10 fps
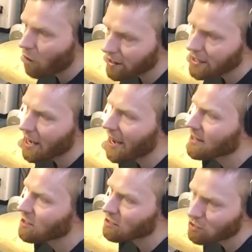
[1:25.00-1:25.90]
1
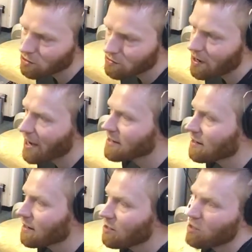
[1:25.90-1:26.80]
and a 2 and
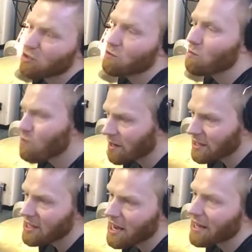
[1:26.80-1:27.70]
a, you could do 1
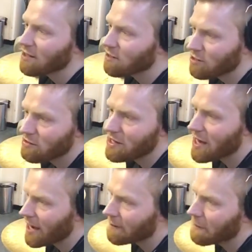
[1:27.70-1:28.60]
and 2
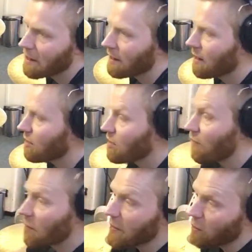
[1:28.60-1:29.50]
and,
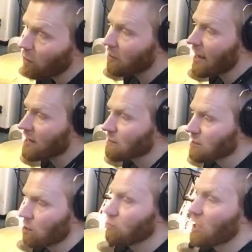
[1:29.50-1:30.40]
developing all of that, so
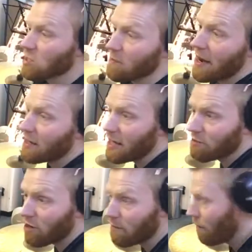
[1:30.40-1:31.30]
it's not just about kick
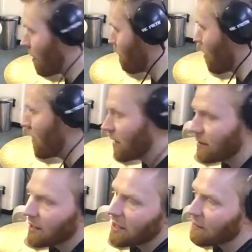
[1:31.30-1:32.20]
drum, far from it.
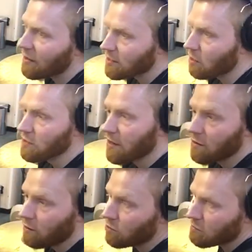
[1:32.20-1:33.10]
In fact, there's loads of other
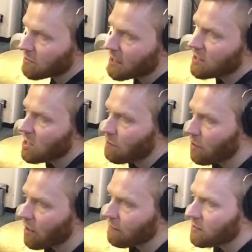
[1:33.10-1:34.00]
awesome things in the
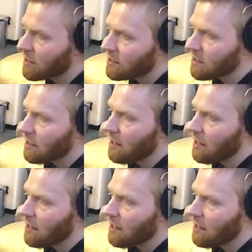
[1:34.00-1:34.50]
book after this